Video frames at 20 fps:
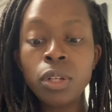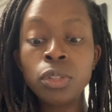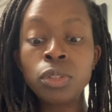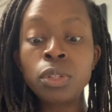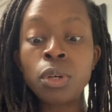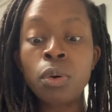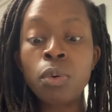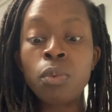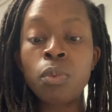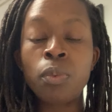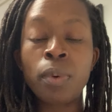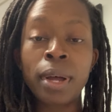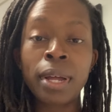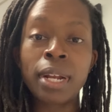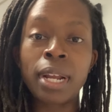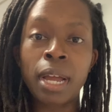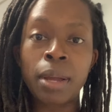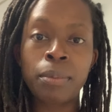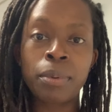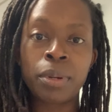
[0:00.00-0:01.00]
So
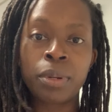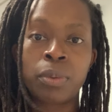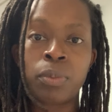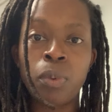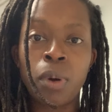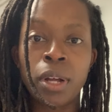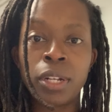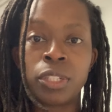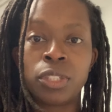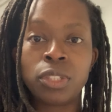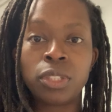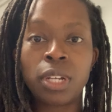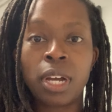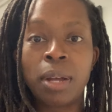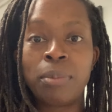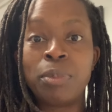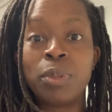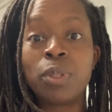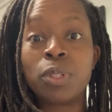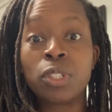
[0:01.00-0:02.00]
what I would want
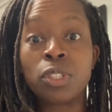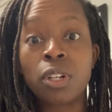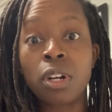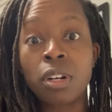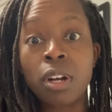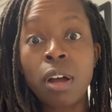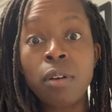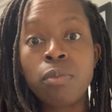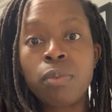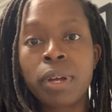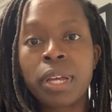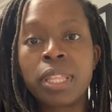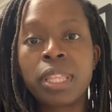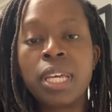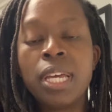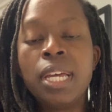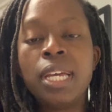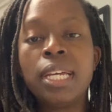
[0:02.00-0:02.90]
um, you to start off with